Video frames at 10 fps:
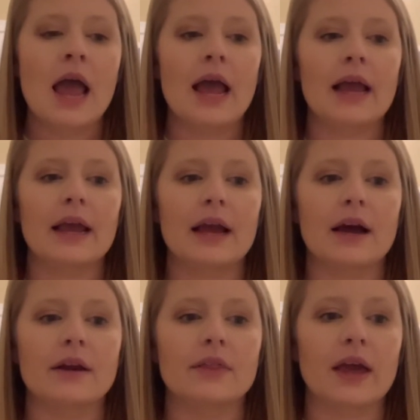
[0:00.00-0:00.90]

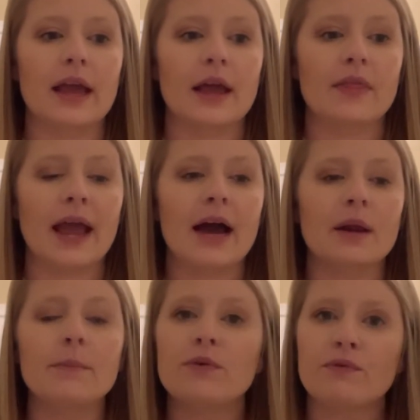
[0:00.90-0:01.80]
and they
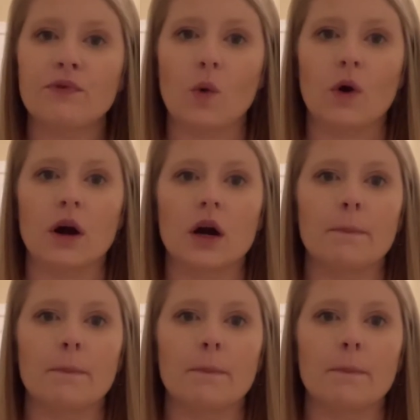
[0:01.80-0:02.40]
hadn't before,